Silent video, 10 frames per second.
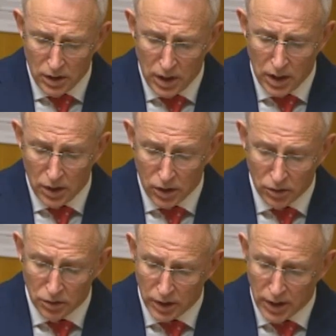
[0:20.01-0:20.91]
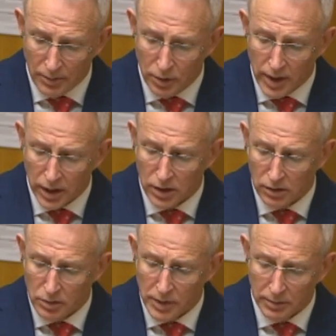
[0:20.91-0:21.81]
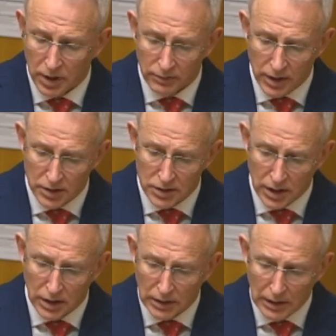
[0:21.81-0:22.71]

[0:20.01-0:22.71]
Nagorno-Karabakh in the Republic of Artsakh.